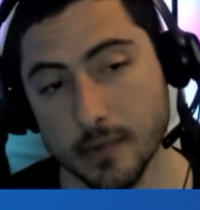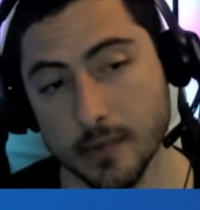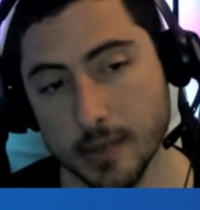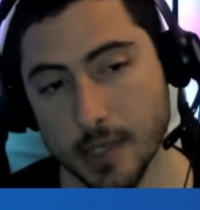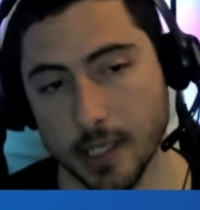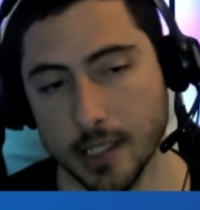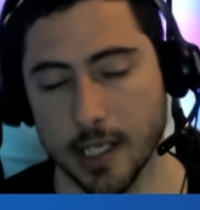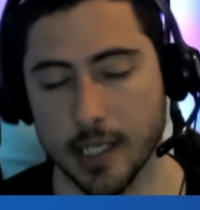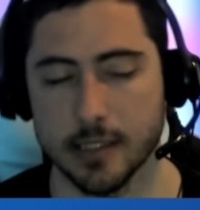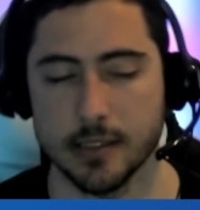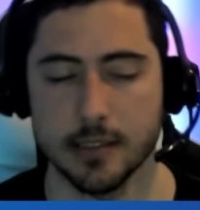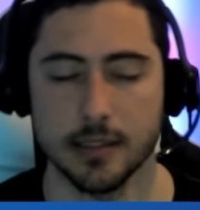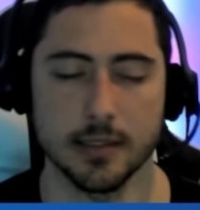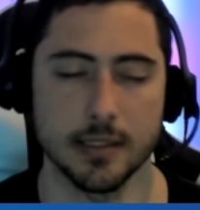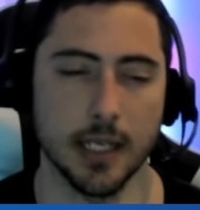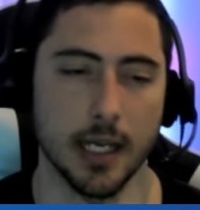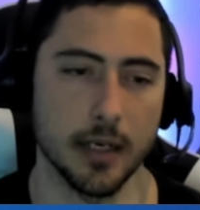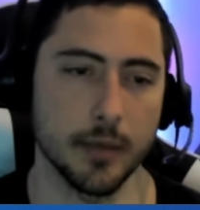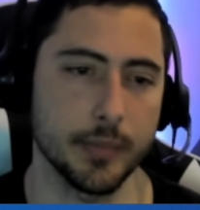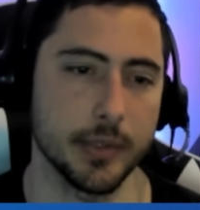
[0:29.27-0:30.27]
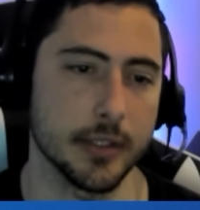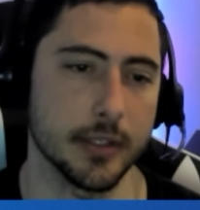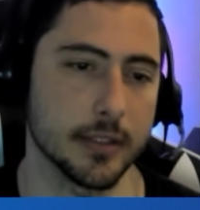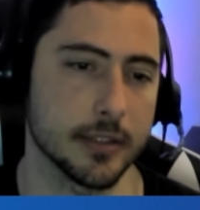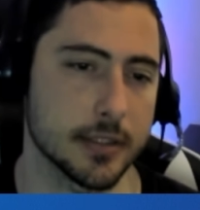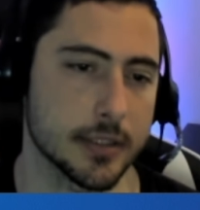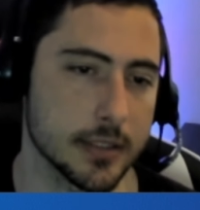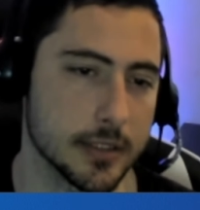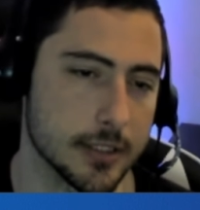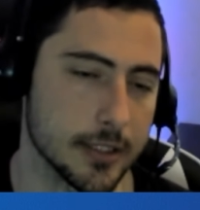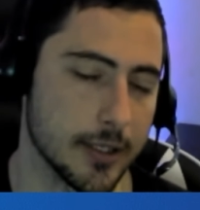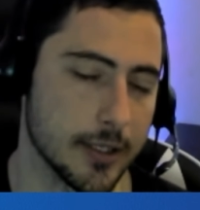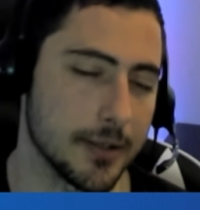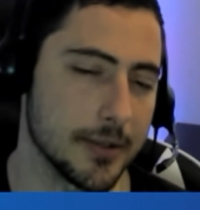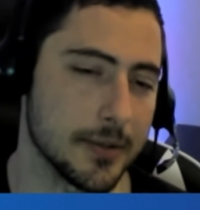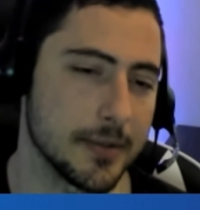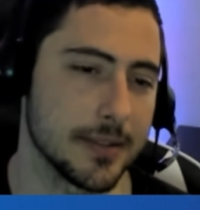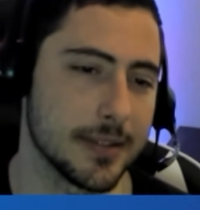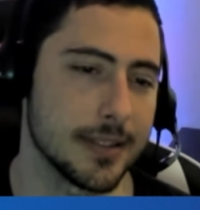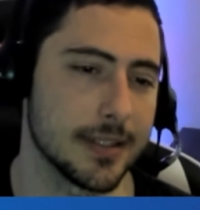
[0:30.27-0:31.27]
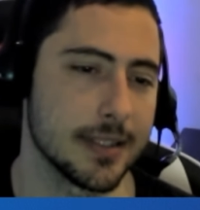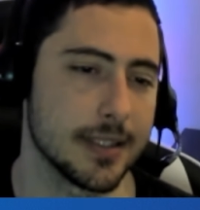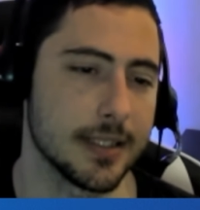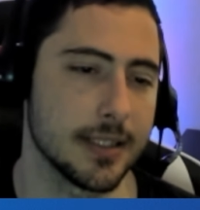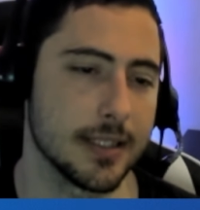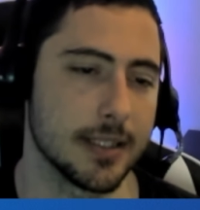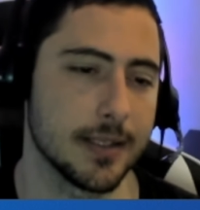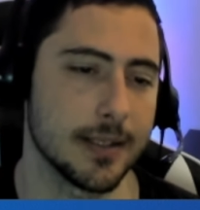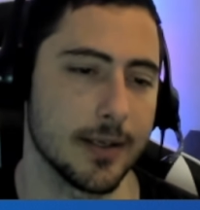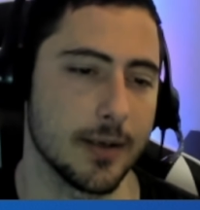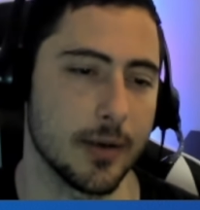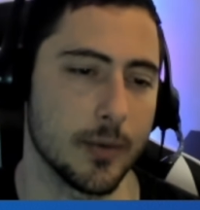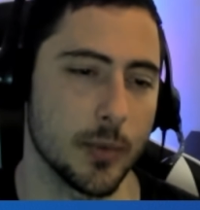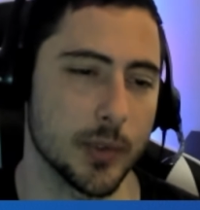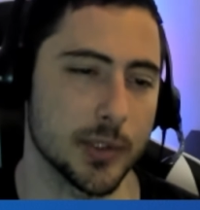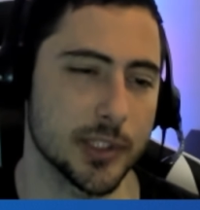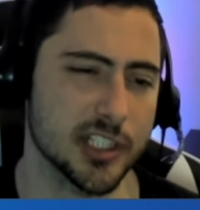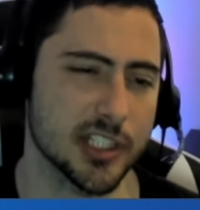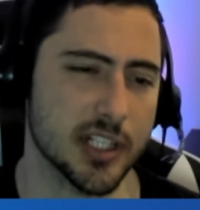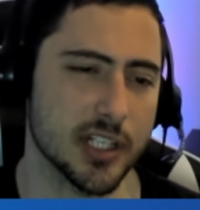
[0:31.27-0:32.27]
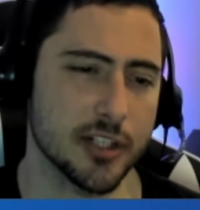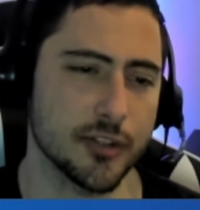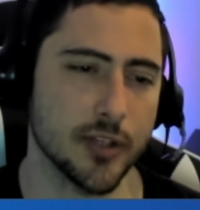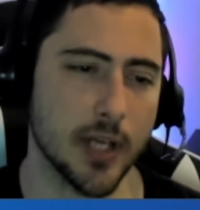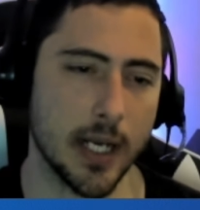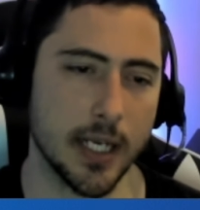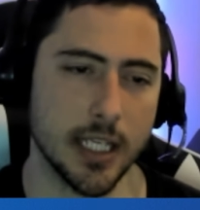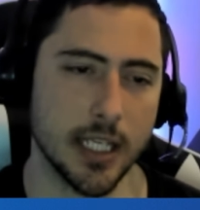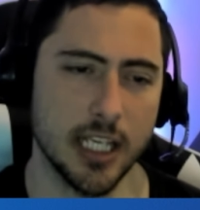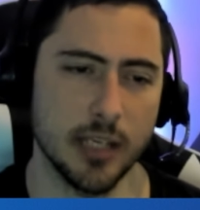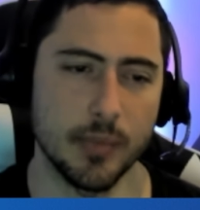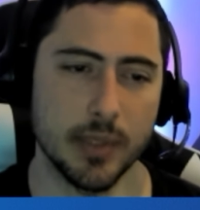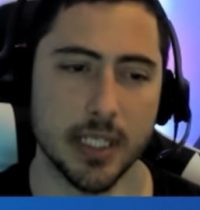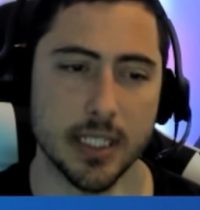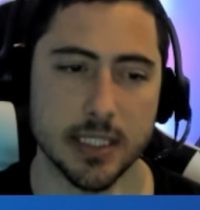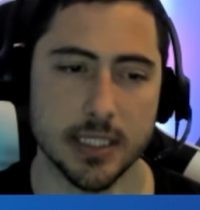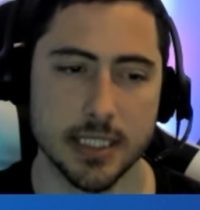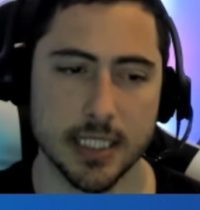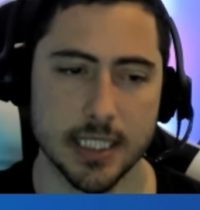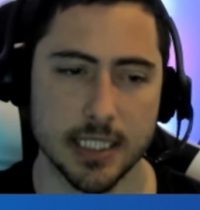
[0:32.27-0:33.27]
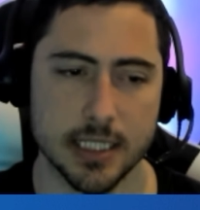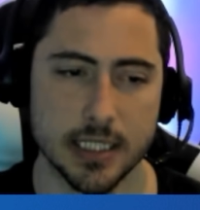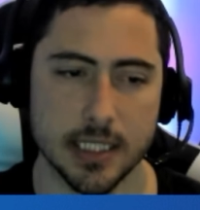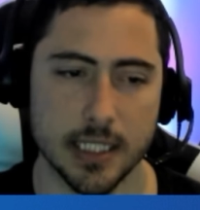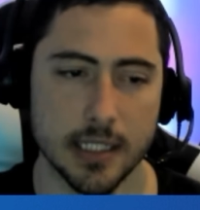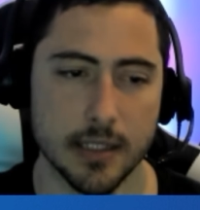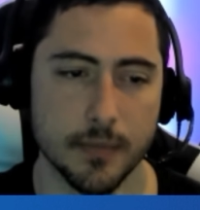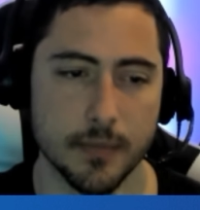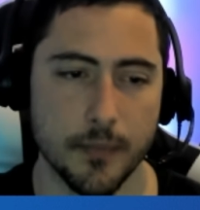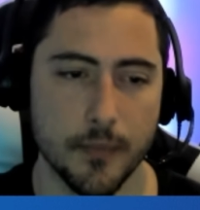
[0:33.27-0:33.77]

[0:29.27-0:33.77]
and that's not a Pirc. So we're just going to try to keep it consistent